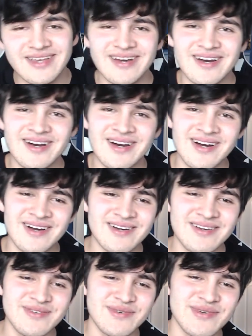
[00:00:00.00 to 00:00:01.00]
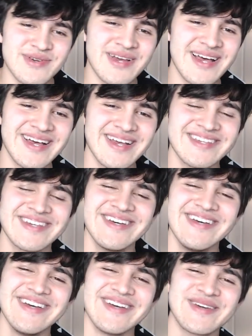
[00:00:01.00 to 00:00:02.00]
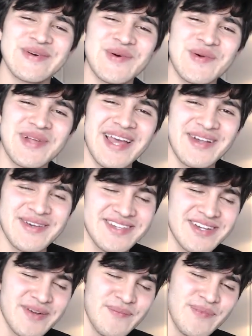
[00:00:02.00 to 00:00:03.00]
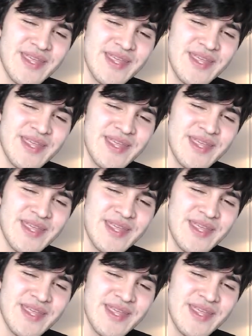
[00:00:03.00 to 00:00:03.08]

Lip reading: Has a cool character